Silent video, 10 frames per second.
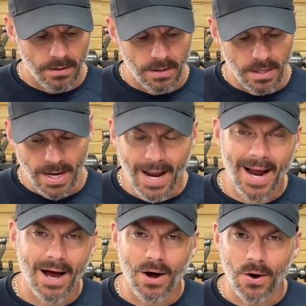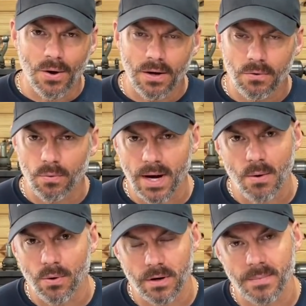now we're not
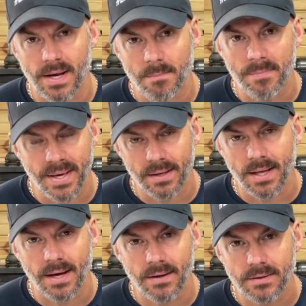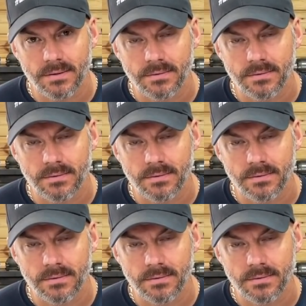worried about a bailout.